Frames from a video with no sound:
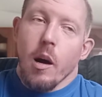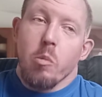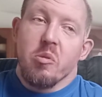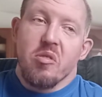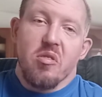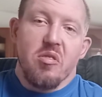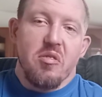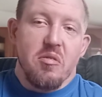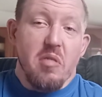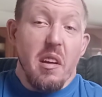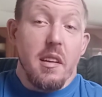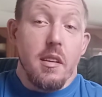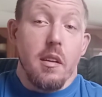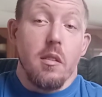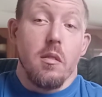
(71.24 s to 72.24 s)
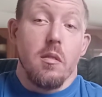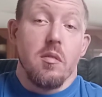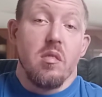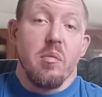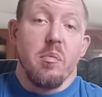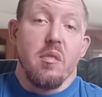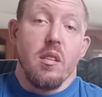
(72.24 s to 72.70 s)
was just thinking on
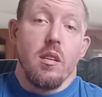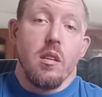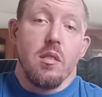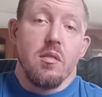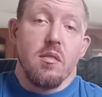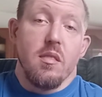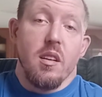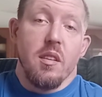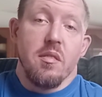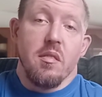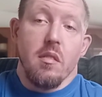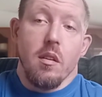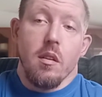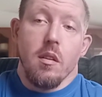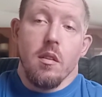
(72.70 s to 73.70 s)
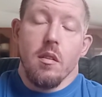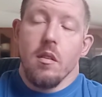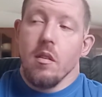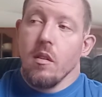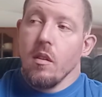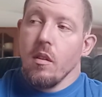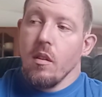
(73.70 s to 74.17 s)
some things last night,
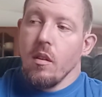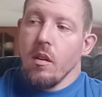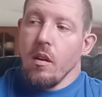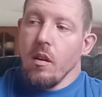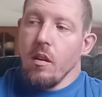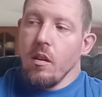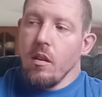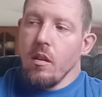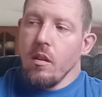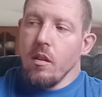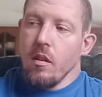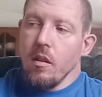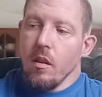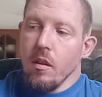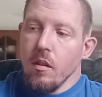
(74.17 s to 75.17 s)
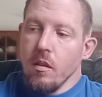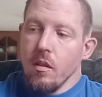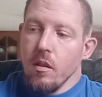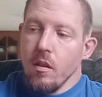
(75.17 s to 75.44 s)
and